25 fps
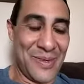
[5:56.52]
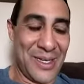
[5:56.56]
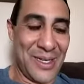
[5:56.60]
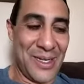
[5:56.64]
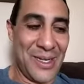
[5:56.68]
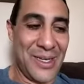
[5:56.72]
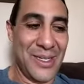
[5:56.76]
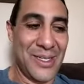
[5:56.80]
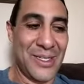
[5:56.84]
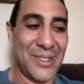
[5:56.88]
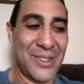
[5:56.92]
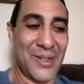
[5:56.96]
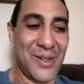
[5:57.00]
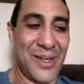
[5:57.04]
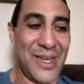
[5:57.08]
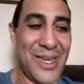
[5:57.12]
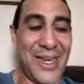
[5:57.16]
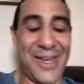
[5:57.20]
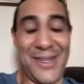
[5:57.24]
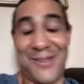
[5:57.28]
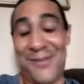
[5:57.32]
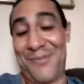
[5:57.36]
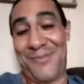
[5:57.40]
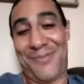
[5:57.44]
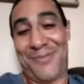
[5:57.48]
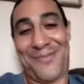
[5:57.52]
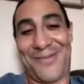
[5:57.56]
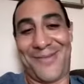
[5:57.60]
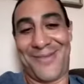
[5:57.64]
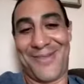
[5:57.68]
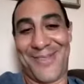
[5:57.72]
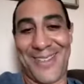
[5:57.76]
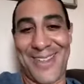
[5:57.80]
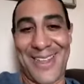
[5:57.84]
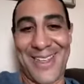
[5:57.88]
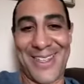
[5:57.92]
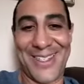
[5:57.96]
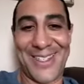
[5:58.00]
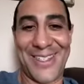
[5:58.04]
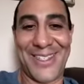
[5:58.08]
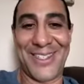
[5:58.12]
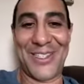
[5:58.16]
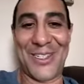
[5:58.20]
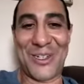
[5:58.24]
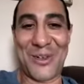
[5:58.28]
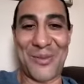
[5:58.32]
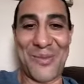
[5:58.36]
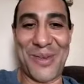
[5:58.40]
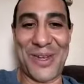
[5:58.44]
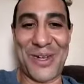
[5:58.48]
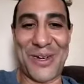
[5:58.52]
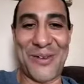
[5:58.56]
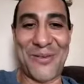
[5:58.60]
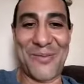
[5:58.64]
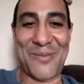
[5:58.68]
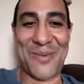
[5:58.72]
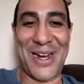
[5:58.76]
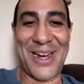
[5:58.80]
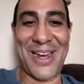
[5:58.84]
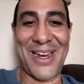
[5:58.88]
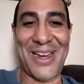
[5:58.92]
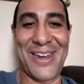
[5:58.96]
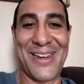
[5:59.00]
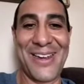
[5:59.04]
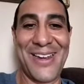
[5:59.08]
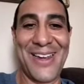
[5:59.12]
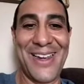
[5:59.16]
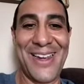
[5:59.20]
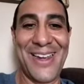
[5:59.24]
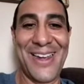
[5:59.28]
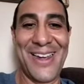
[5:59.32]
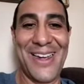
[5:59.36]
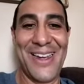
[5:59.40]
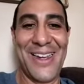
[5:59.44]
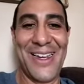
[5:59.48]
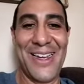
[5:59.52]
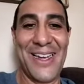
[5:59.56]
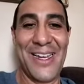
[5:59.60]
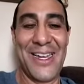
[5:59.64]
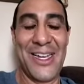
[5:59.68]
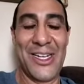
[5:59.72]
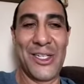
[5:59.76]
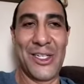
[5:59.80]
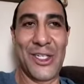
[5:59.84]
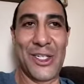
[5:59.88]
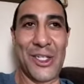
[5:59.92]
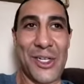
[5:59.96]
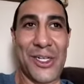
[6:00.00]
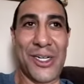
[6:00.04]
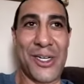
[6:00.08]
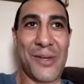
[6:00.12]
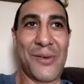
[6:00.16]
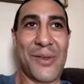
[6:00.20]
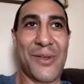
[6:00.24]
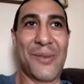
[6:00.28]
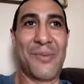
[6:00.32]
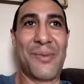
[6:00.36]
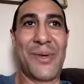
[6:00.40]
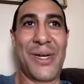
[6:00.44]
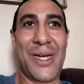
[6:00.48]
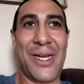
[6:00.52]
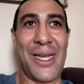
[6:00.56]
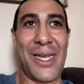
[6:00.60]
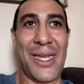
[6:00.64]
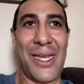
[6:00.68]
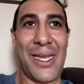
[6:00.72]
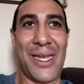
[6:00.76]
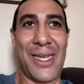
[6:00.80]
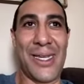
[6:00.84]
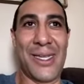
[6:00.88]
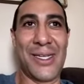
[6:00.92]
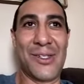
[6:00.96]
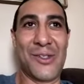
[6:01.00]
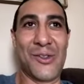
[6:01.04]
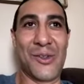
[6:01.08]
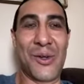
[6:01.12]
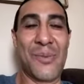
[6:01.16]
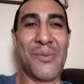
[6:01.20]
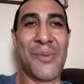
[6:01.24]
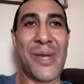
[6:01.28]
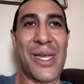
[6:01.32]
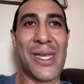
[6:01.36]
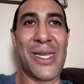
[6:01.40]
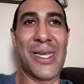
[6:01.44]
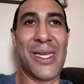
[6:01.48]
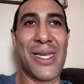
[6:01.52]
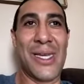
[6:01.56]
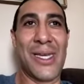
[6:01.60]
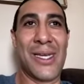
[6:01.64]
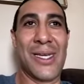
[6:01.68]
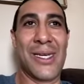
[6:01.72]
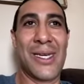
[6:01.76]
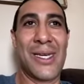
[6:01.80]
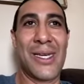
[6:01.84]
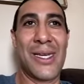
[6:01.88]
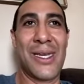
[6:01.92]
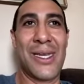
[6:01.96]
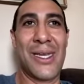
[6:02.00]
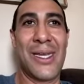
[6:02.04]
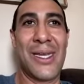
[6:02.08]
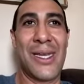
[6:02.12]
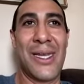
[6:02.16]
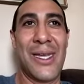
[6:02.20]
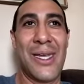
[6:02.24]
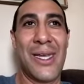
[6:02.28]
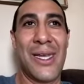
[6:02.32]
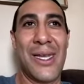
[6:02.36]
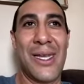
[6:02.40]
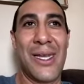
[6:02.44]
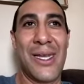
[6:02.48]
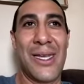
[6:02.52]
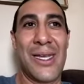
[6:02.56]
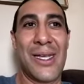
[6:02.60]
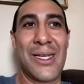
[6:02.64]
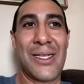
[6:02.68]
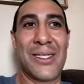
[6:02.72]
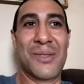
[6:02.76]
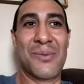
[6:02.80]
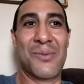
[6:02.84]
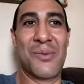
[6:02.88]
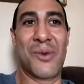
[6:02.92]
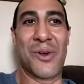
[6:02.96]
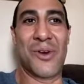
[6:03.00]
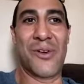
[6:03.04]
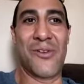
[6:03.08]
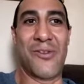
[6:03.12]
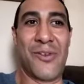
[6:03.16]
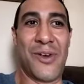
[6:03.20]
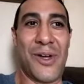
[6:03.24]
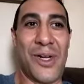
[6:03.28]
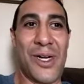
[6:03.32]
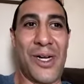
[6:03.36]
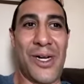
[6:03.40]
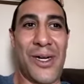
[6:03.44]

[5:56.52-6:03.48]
so, yeah, that's a little bit of my journey with my drum making. It's more of a